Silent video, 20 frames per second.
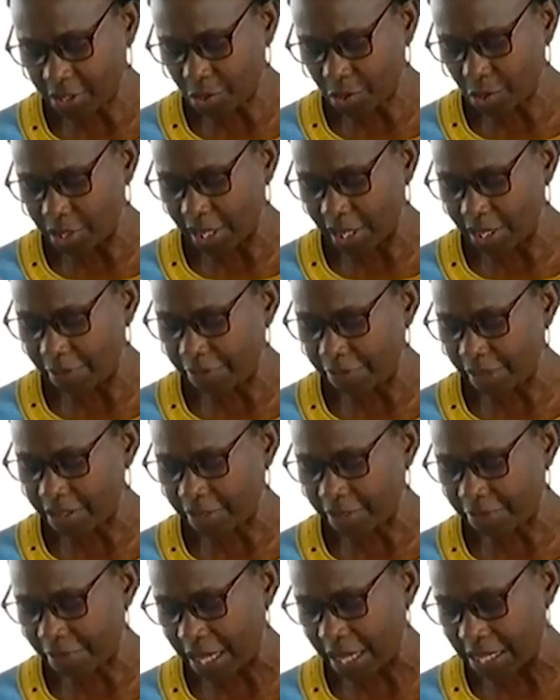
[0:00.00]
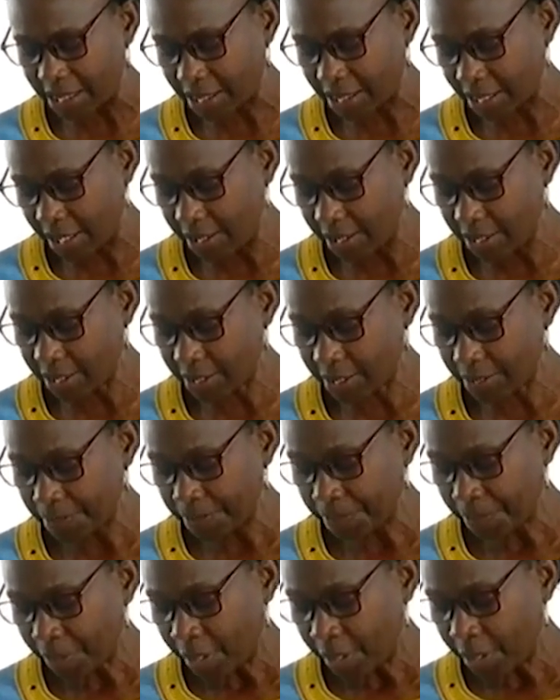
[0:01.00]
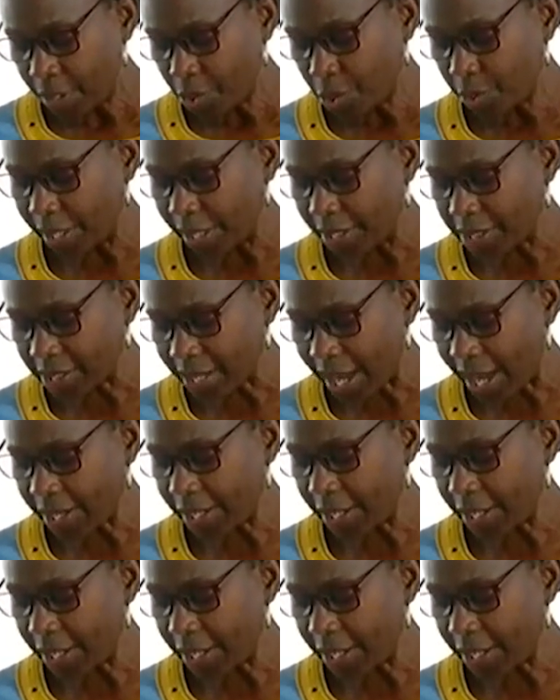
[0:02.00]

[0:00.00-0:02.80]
to deliver the vaccines to the target